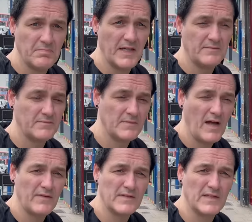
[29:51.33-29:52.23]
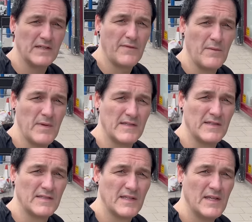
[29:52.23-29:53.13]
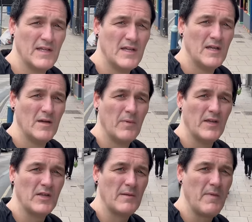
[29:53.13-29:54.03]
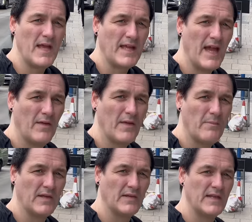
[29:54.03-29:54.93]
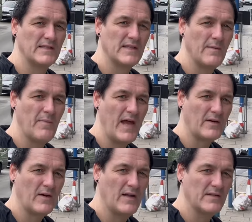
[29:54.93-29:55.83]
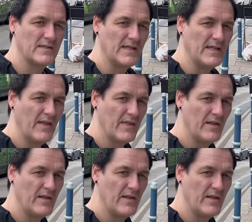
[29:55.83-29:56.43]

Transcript: but obviously a different business. But you can make out the buildings in the background to see that the